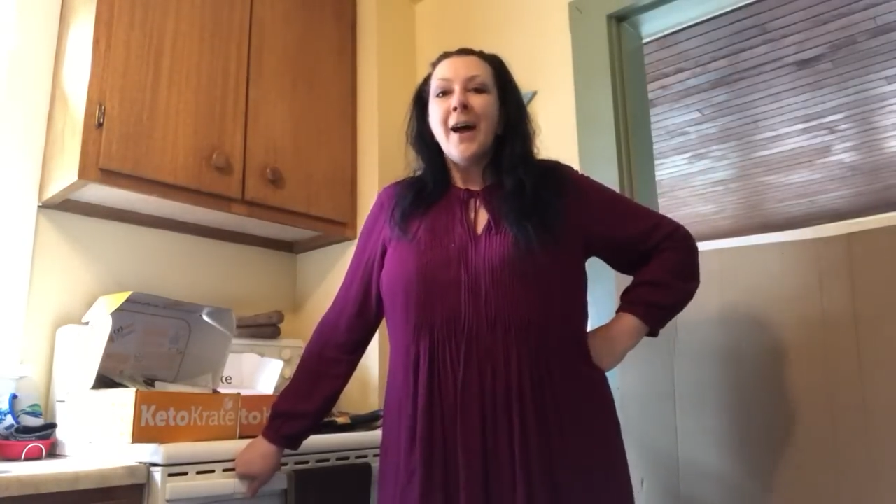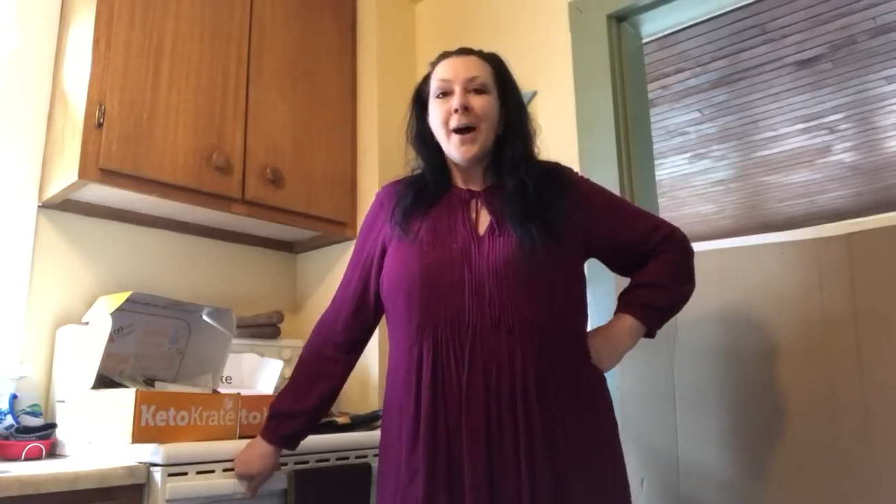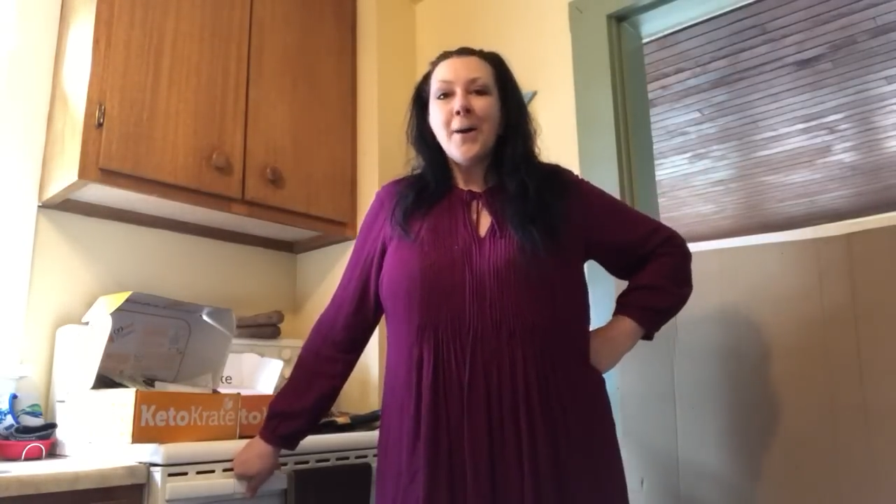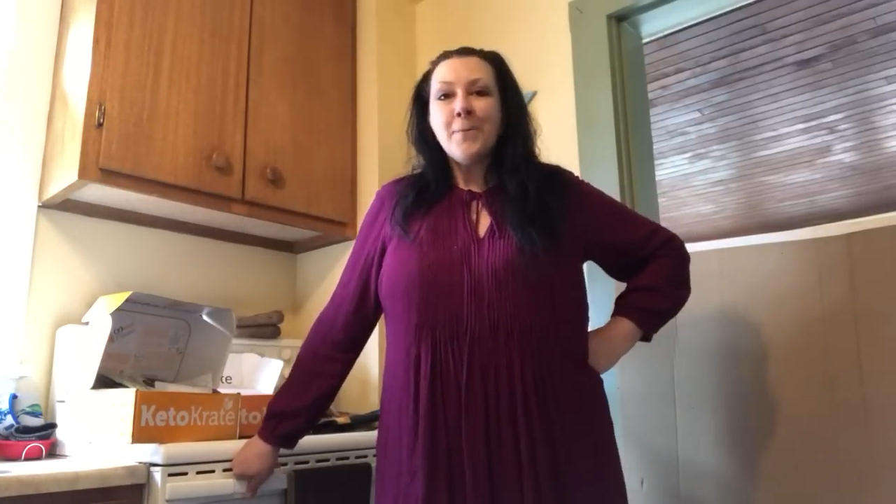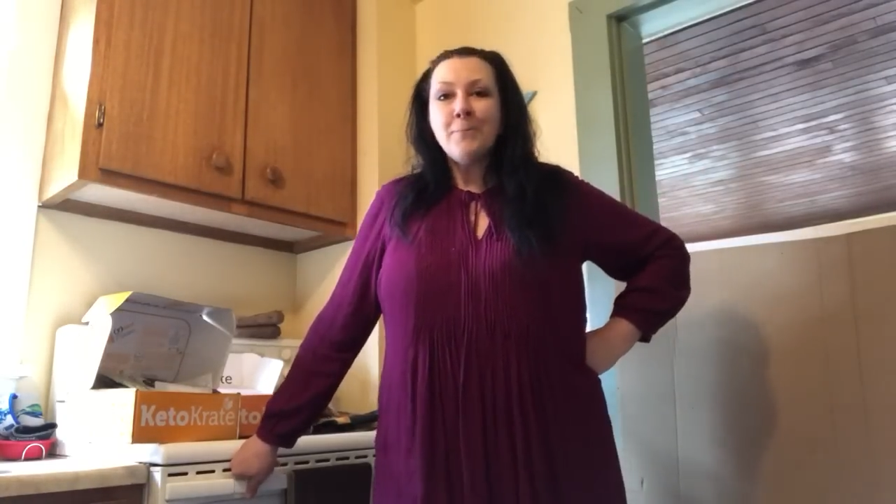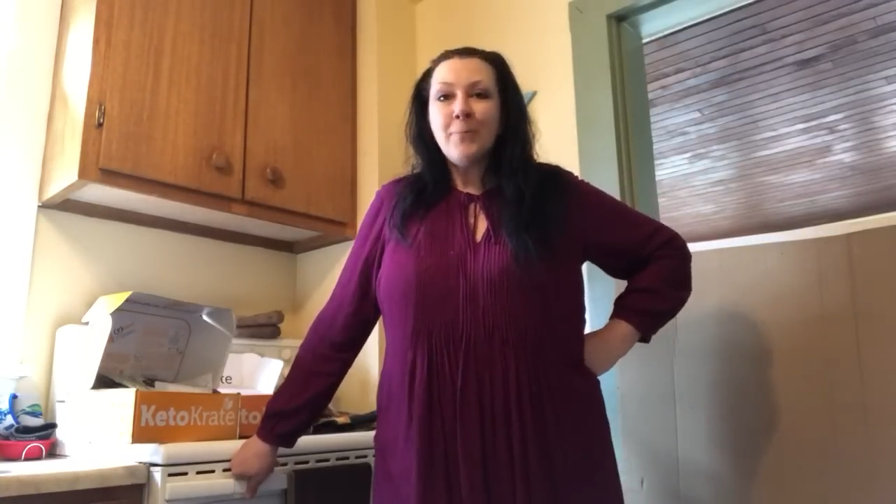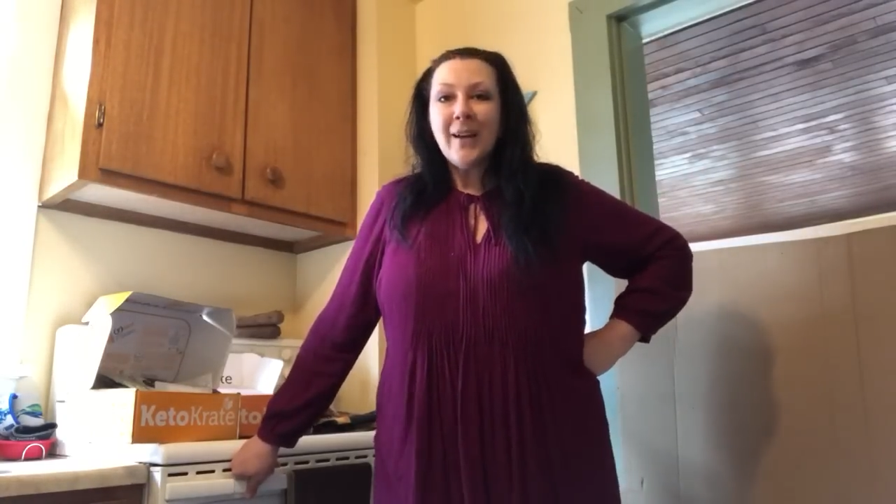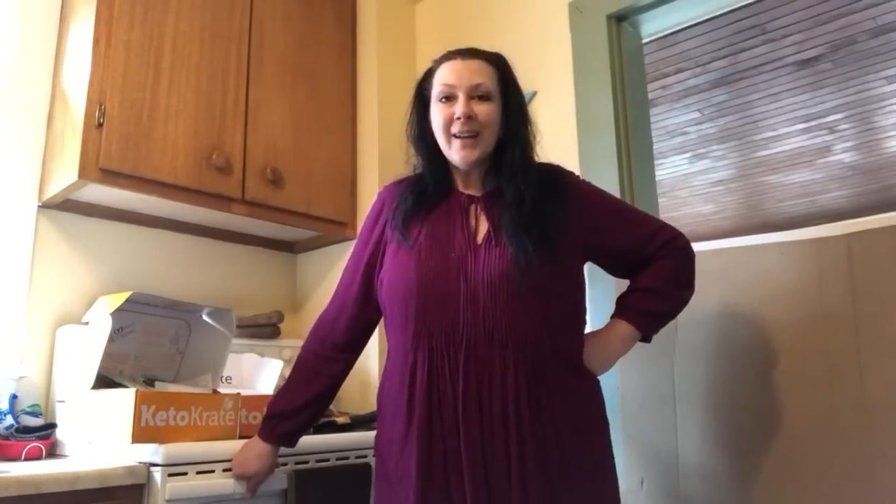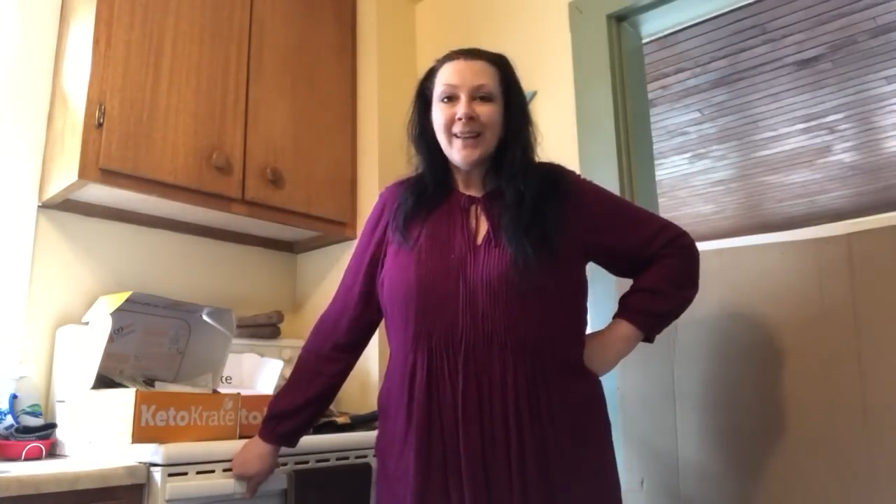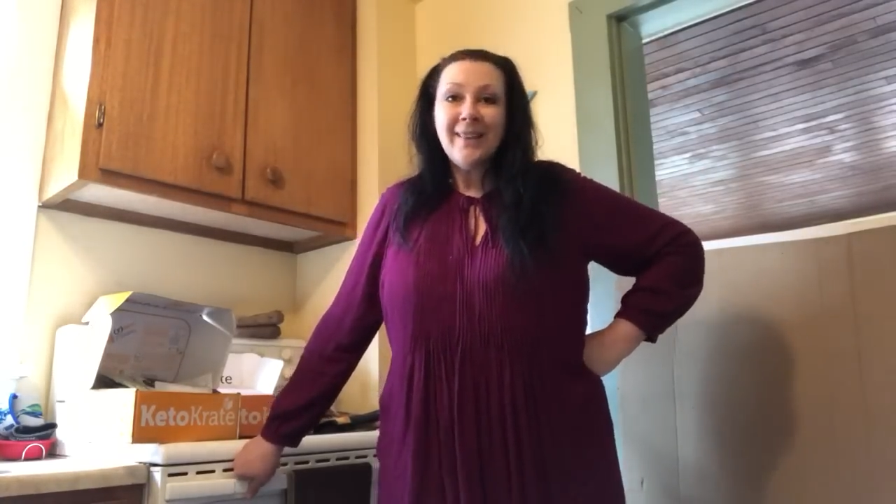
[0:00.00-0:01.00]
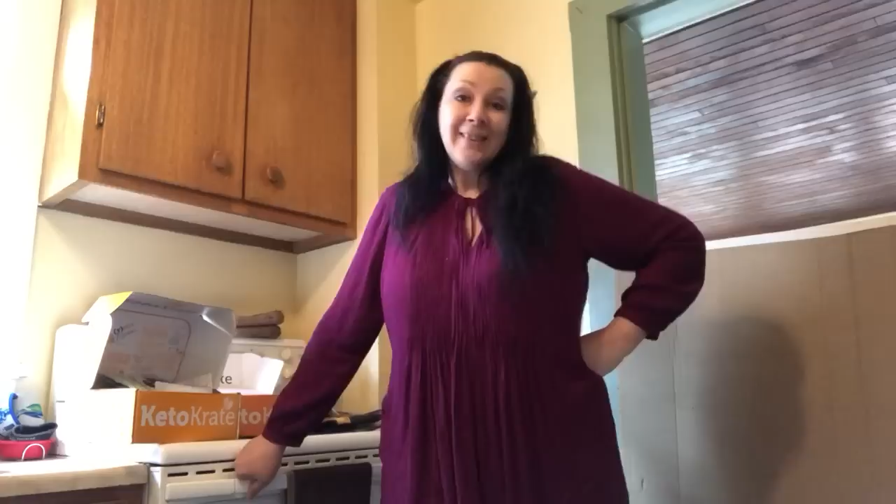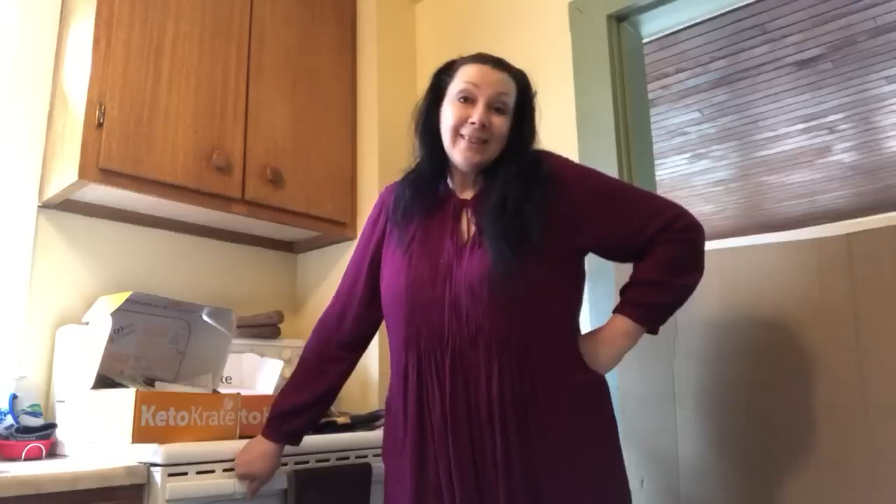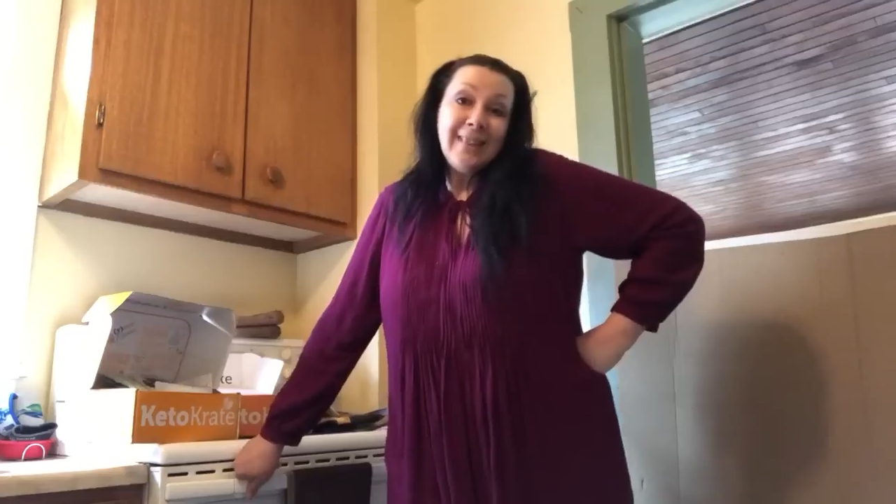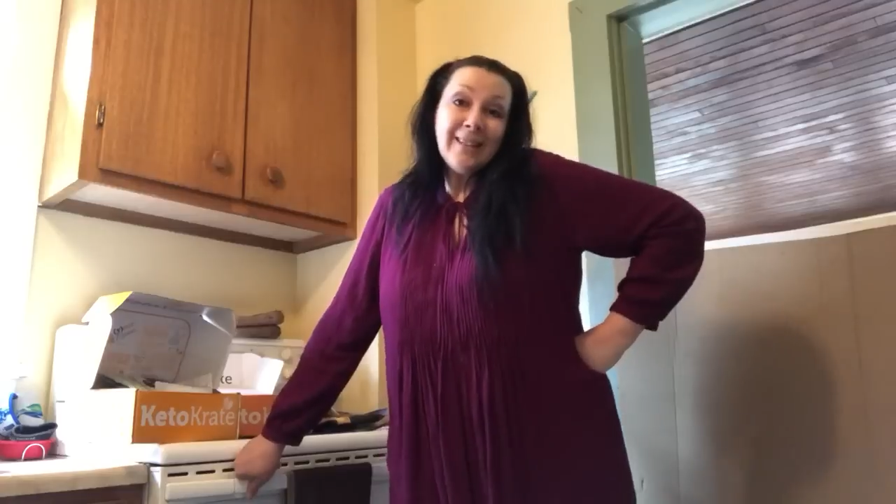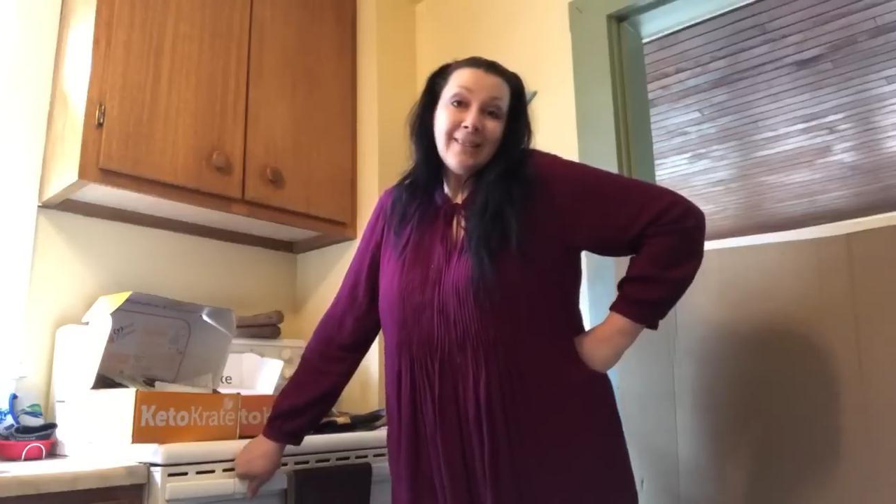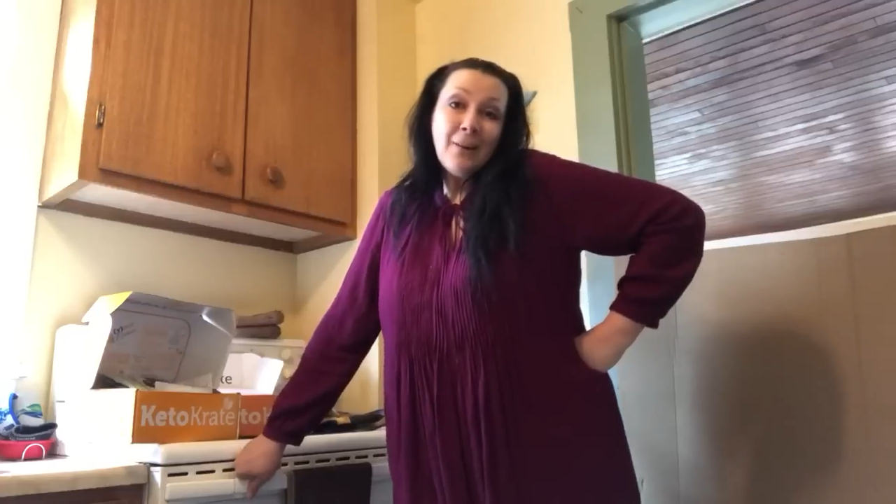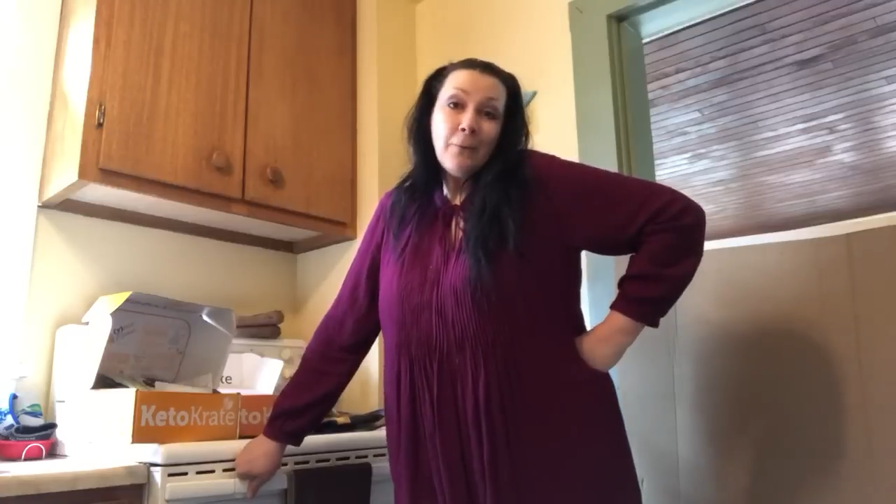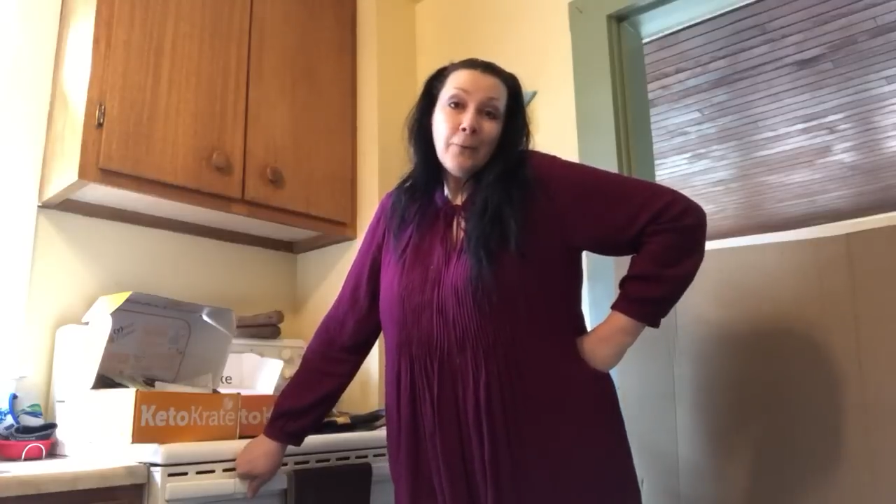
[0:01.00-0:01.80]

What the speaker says: But that's all